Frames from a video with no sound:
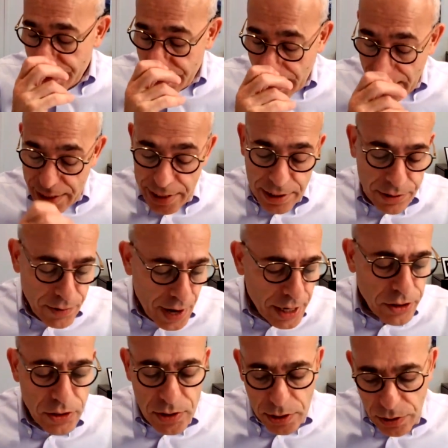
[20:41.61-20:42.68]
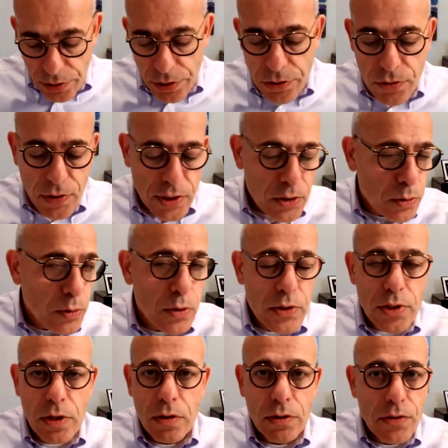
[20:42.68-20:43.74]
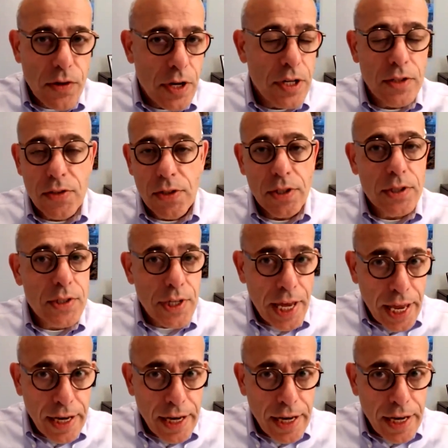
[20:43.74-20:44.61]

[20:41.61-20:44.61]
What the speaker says: daily interactions at grocery stores, on transit,